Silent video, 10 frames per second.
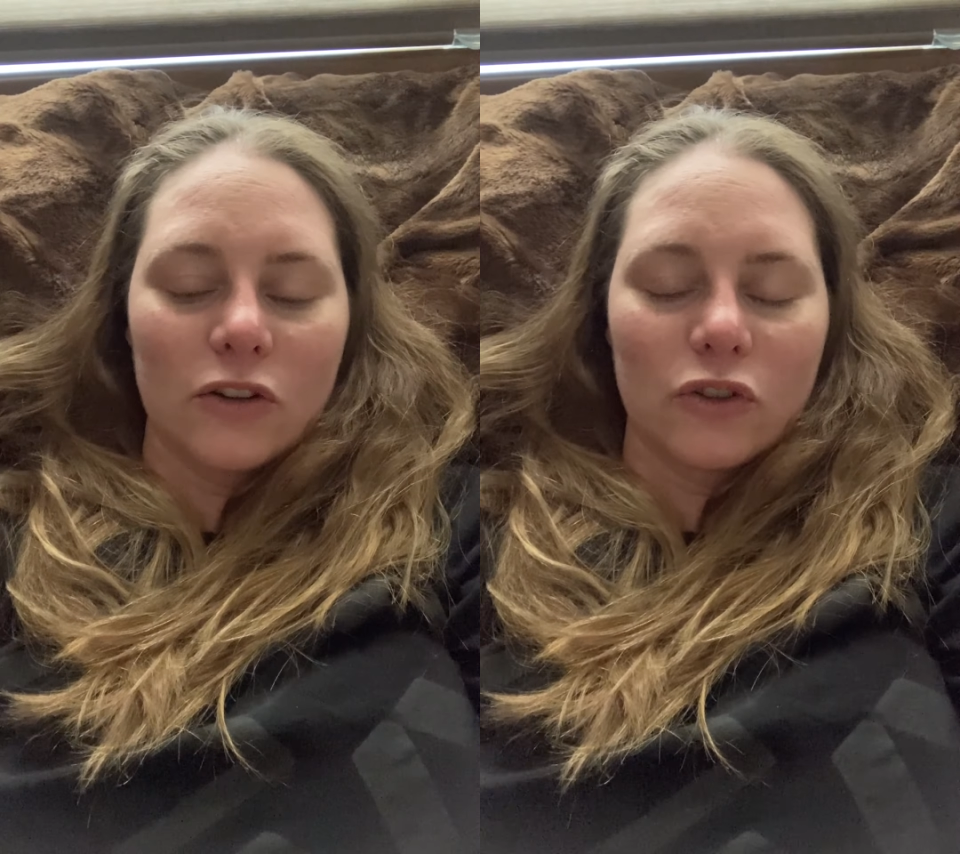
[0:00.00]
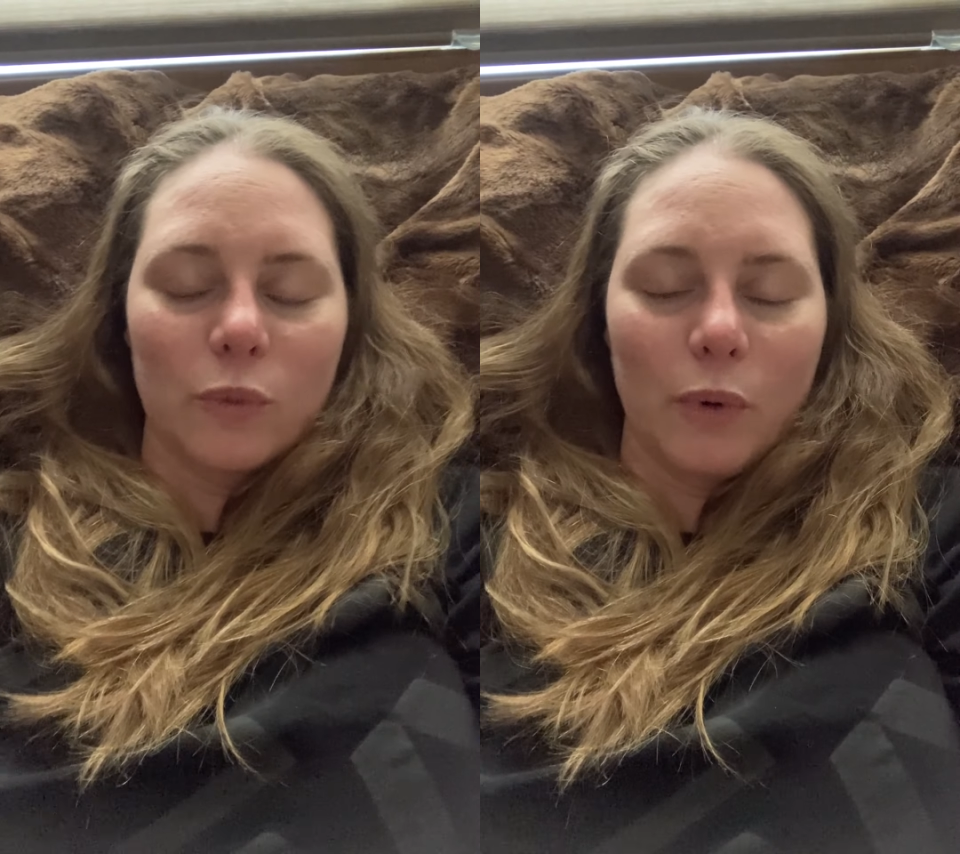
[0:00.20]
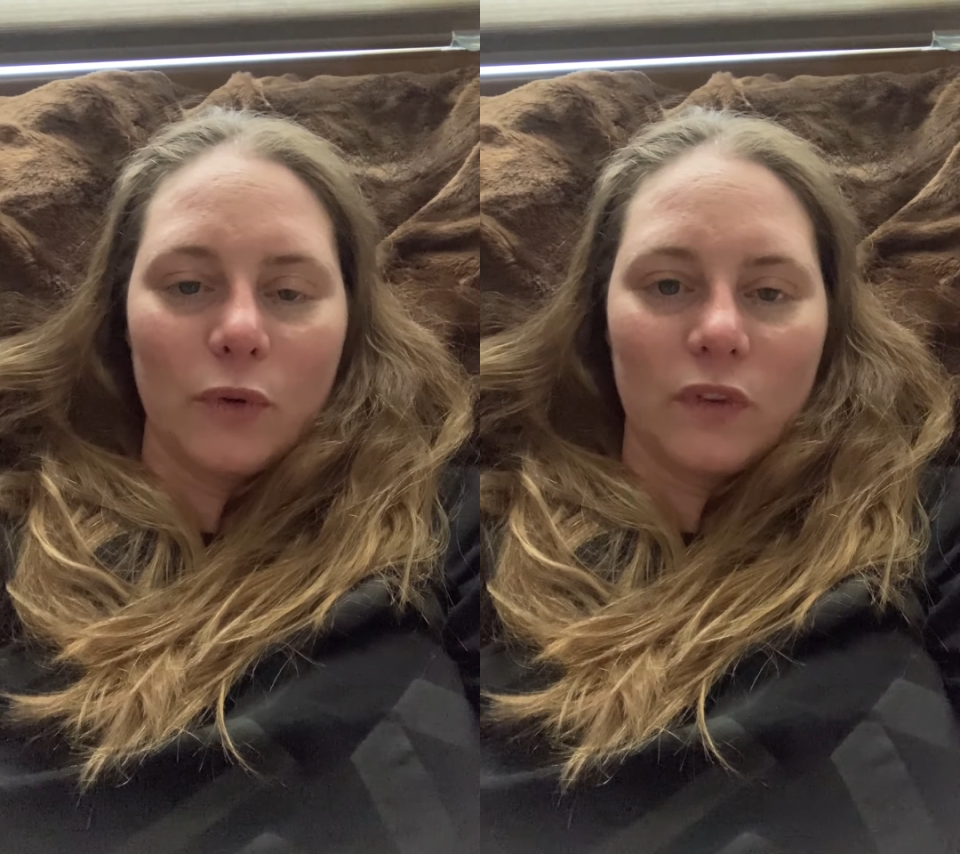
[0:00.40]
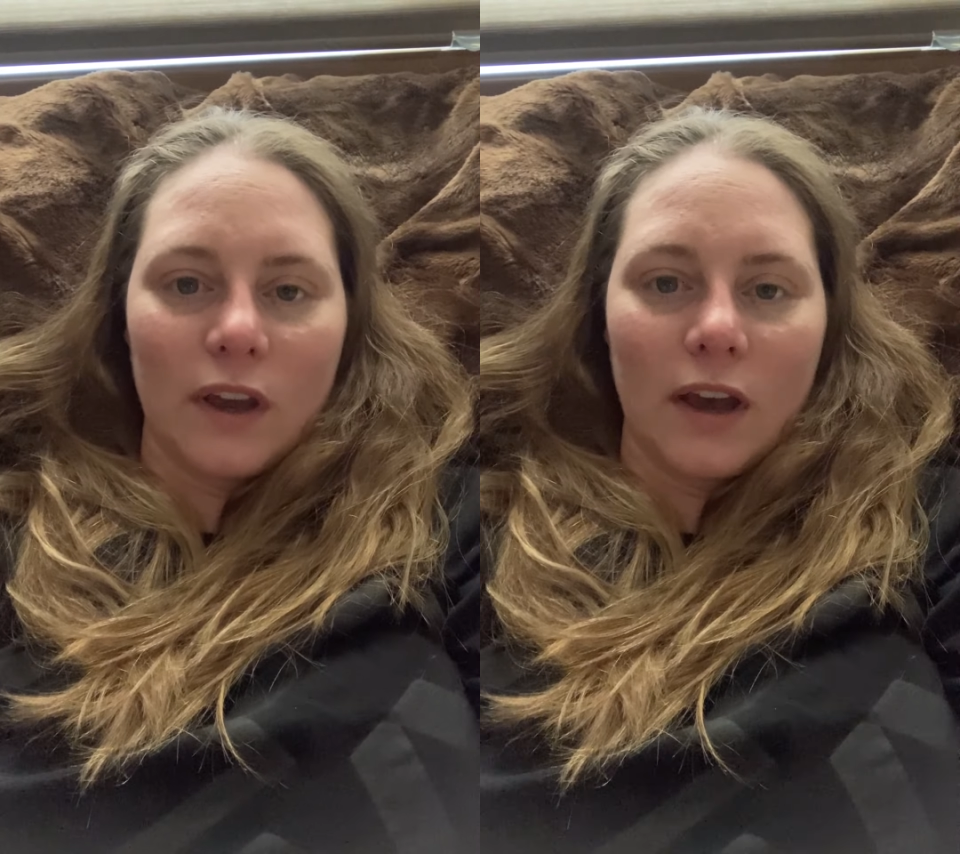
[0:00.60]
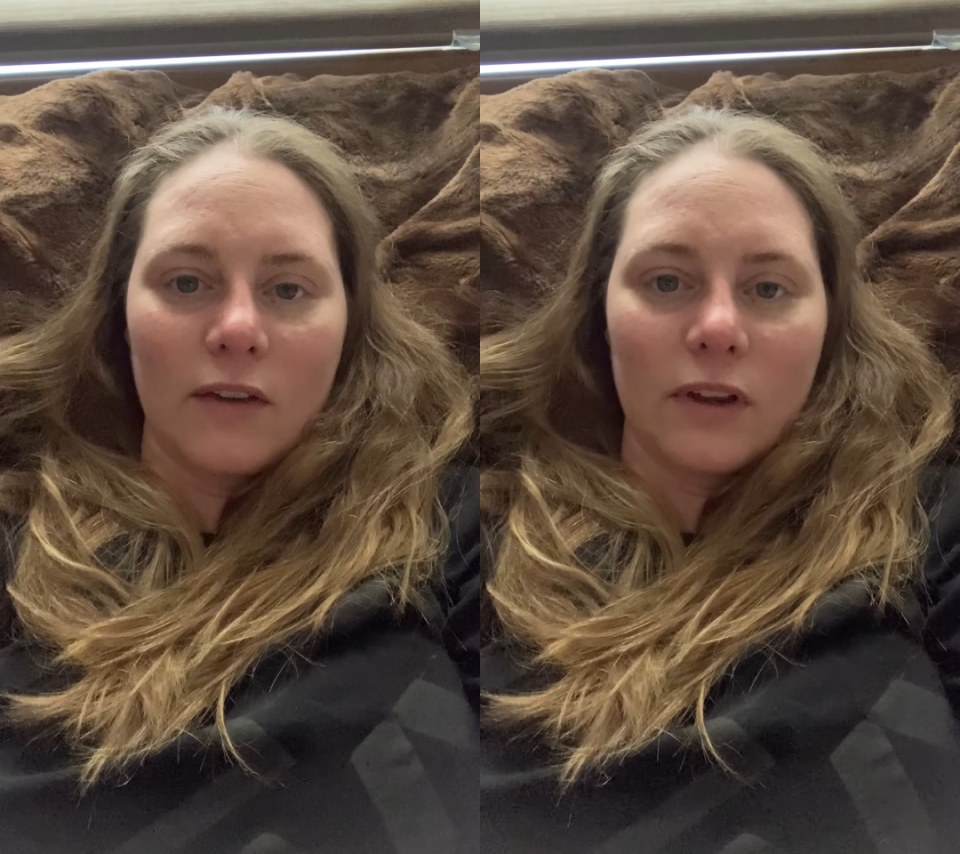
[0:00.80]
you're supposed to
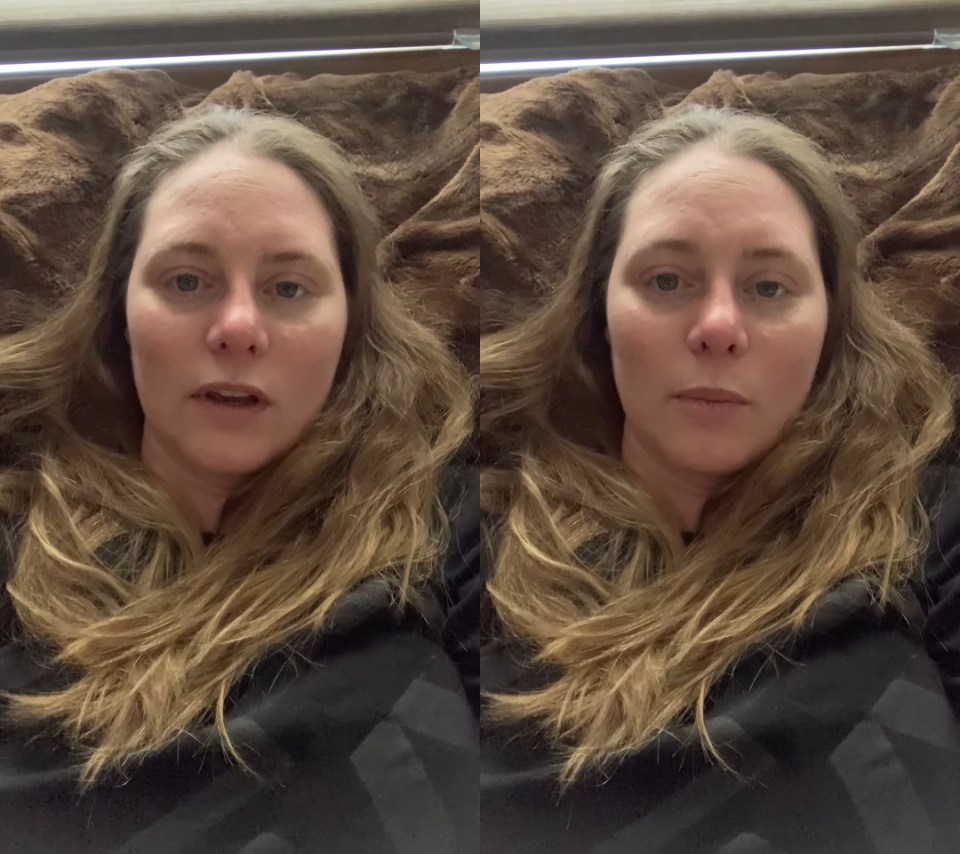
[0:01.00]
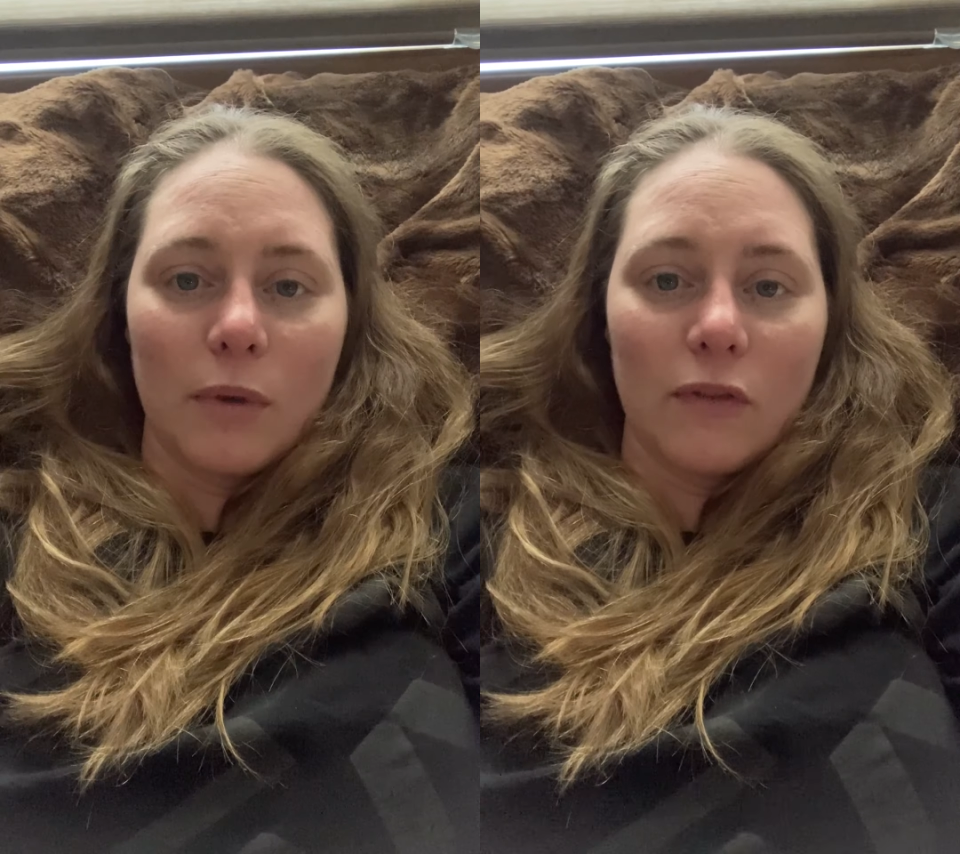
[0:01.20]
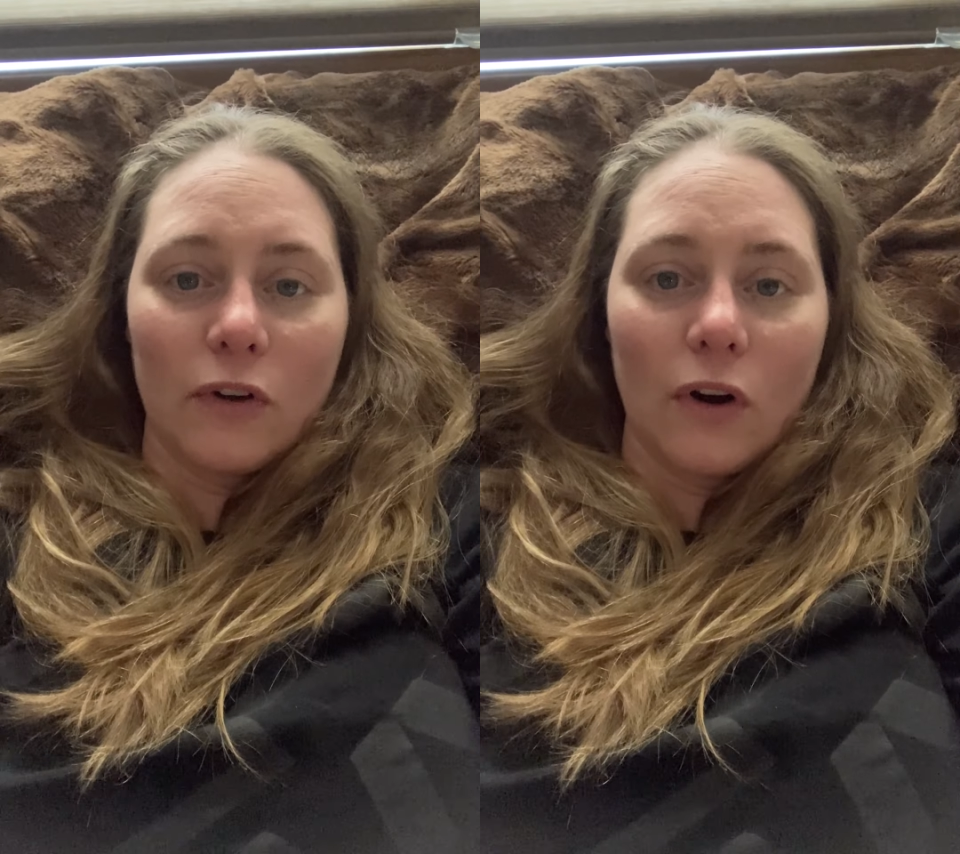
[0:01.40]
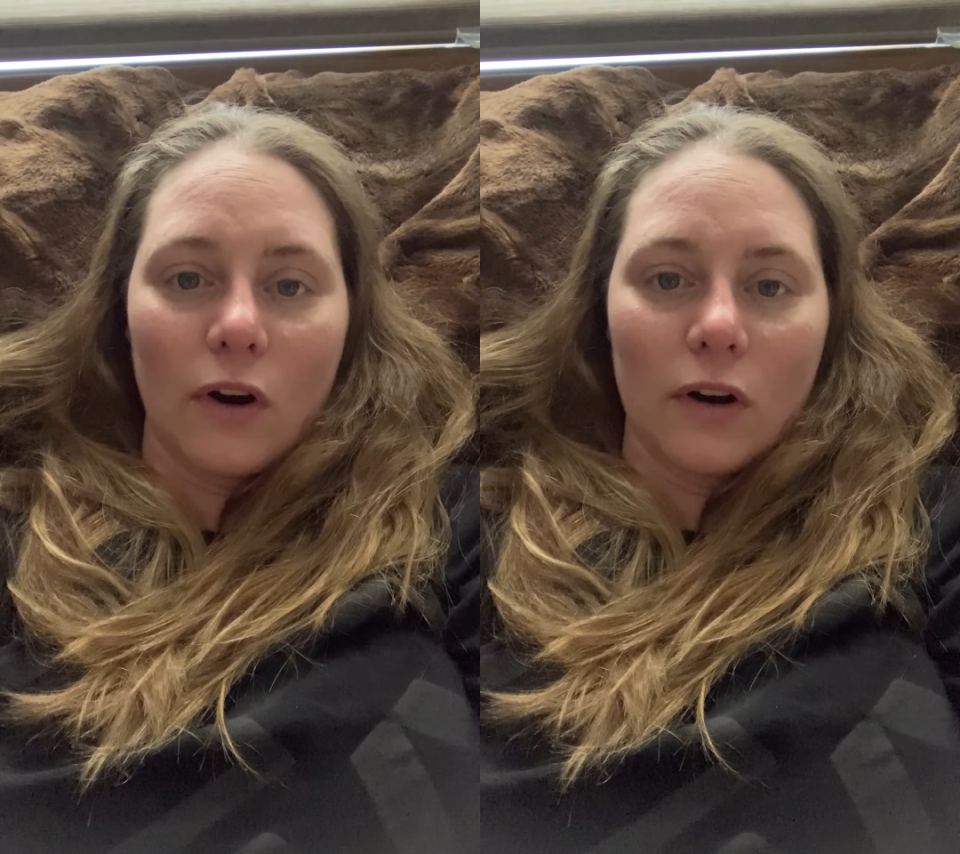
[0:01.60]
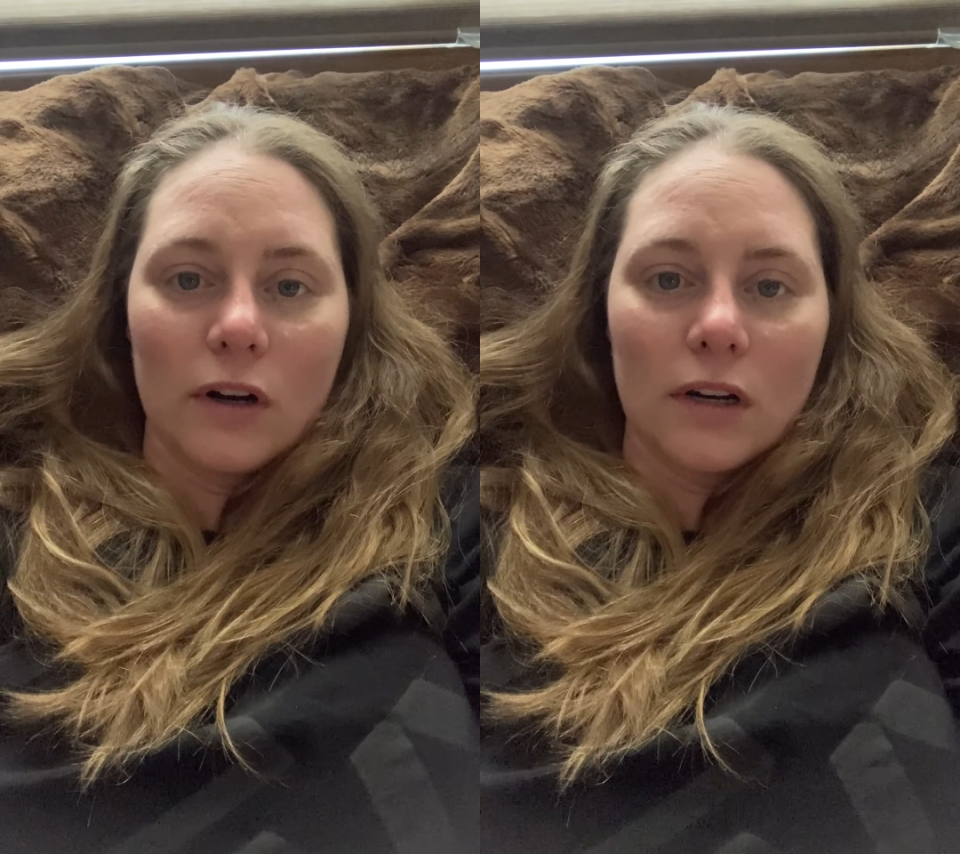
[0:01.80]
have it above your
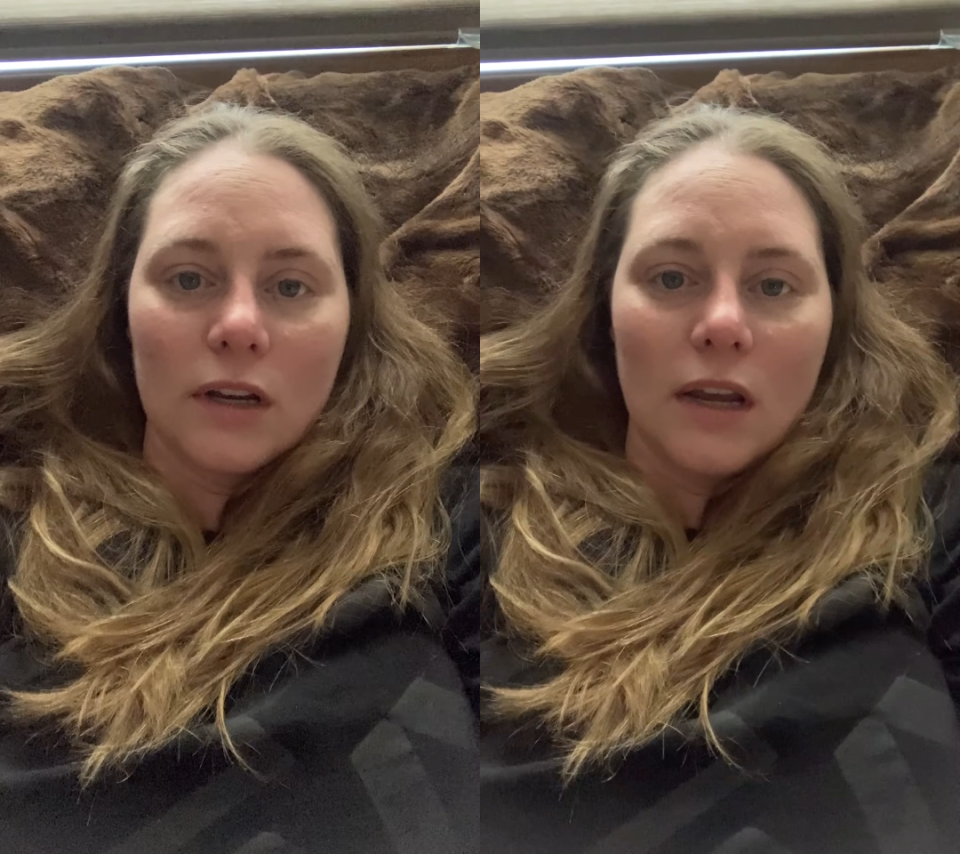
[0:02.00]
heart